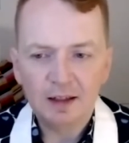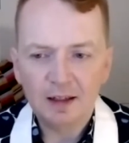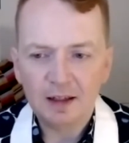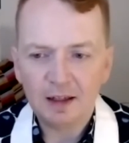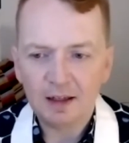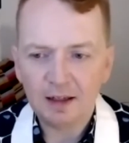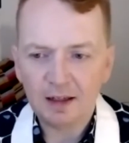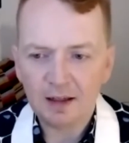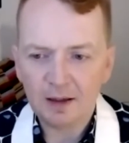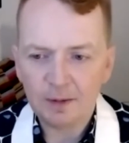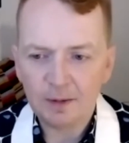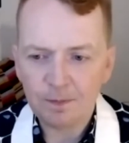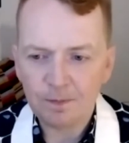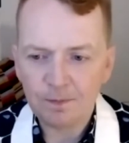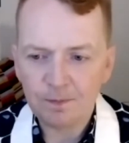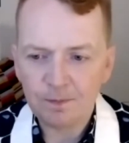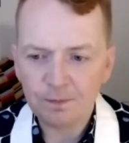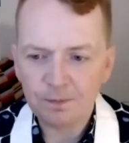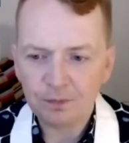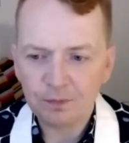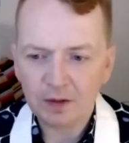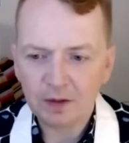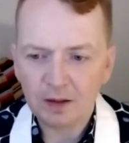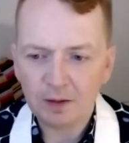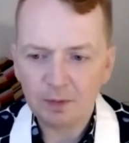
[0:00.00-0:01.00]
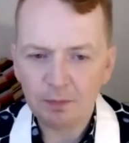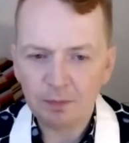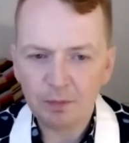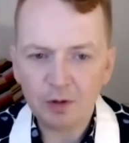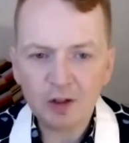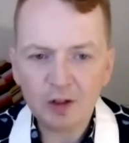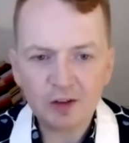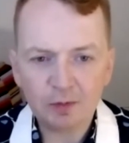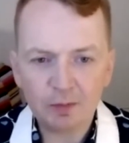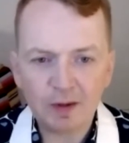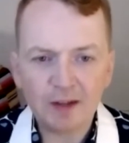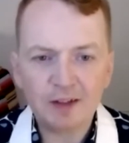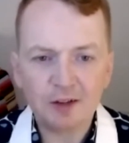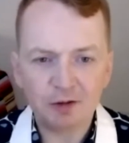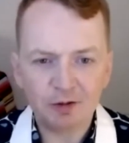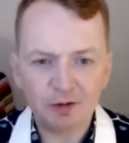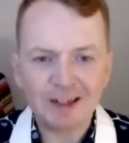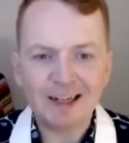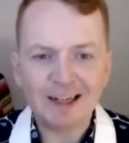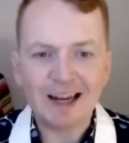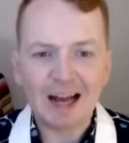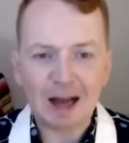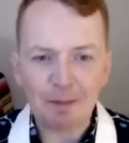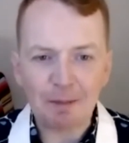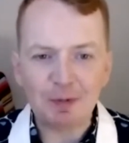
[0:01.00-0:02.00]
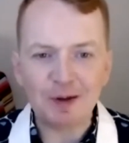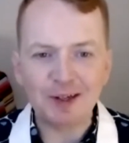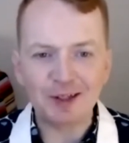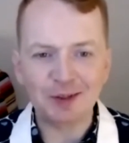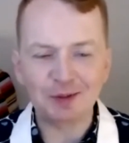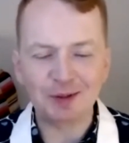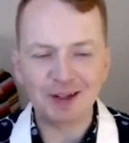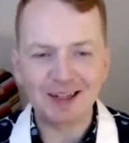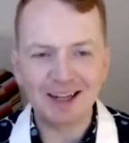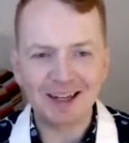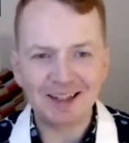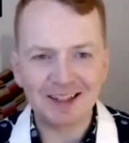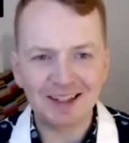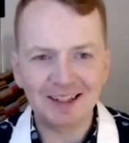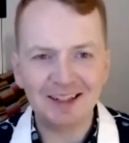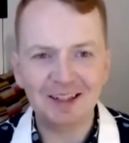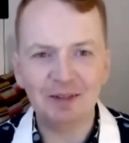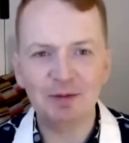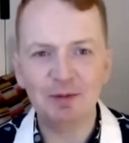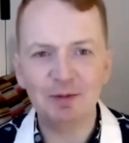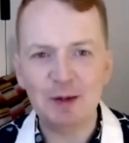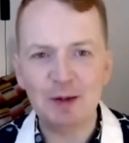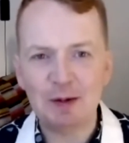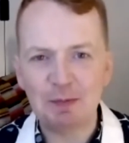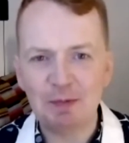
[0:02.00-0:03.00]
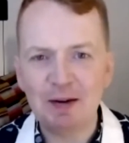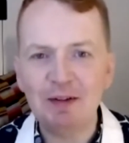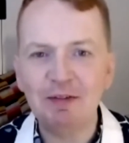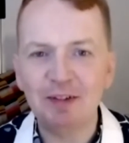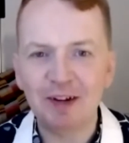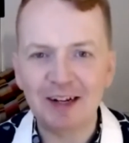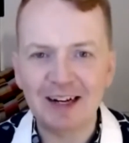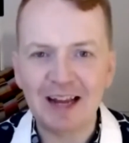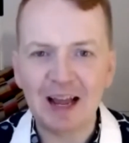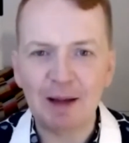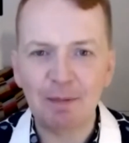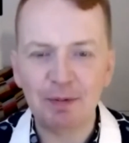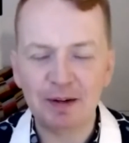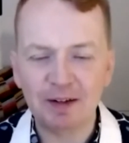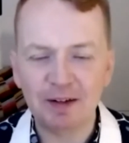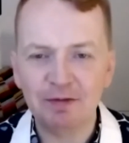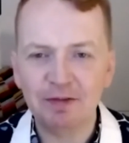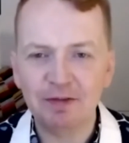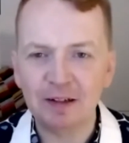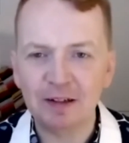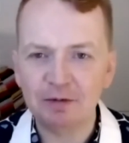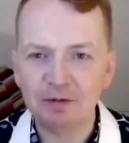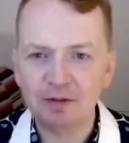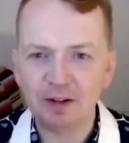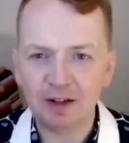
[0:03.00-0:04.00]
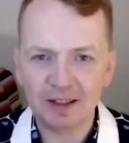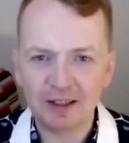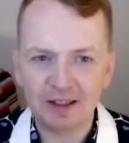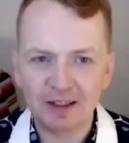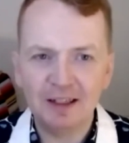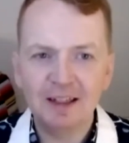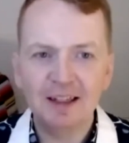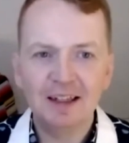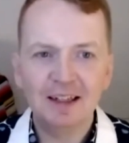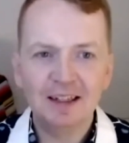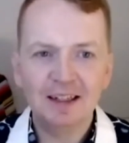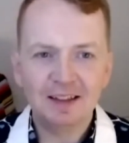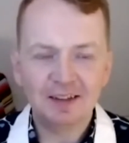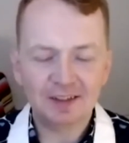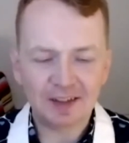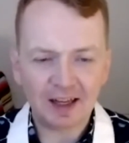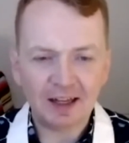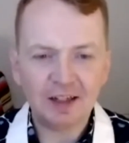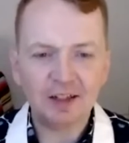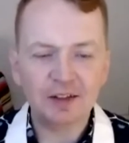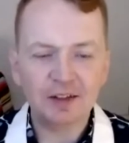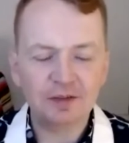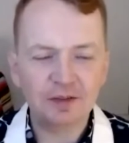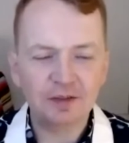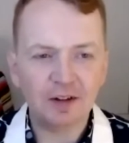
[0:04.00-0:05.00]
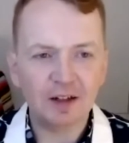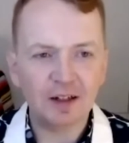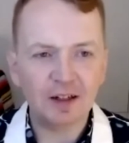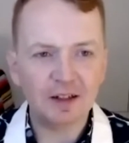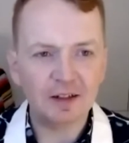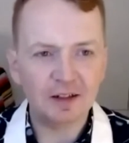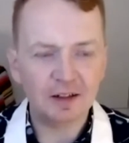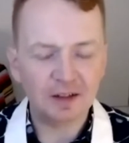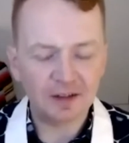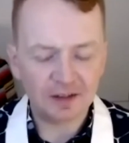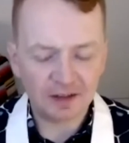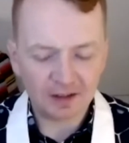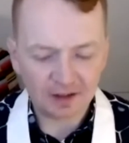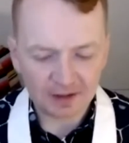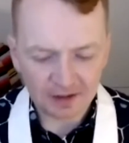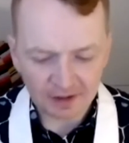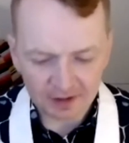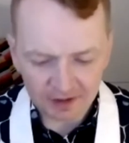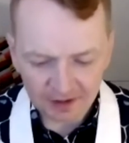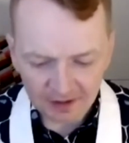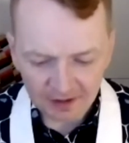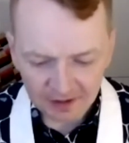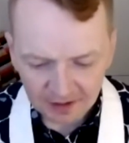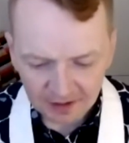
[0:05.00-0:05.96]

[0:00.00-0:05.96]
Buddhism makes you really happy as well, I think. It's made me very happy and feel very satisfied, and